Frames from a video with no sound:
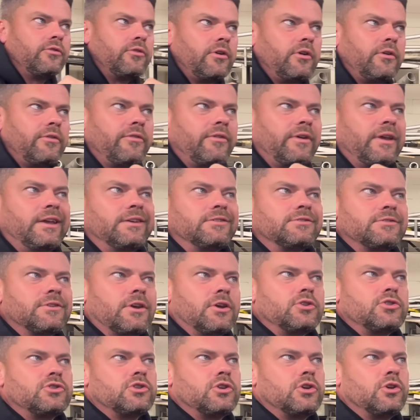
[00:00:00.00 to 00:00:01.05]
off. It's
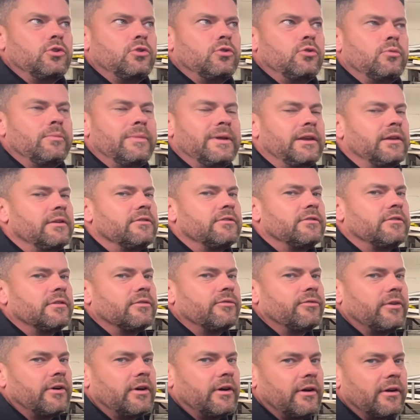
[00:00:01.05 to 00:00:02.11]
2 minutes to
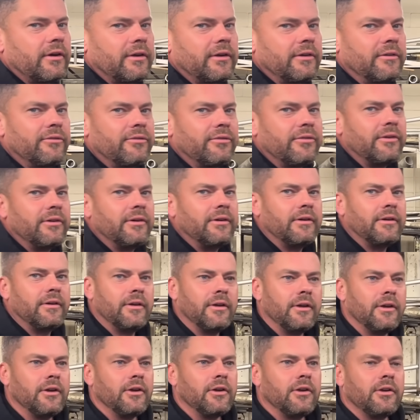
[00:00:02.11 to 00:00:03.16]
5.
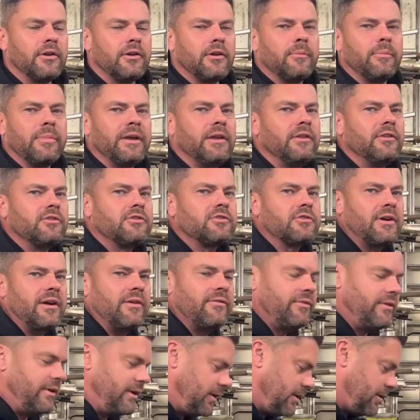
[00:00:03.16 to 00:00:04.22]
Got to beat the
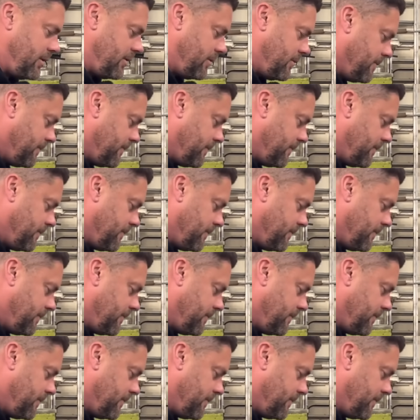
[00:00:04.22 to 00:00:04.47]
traffic.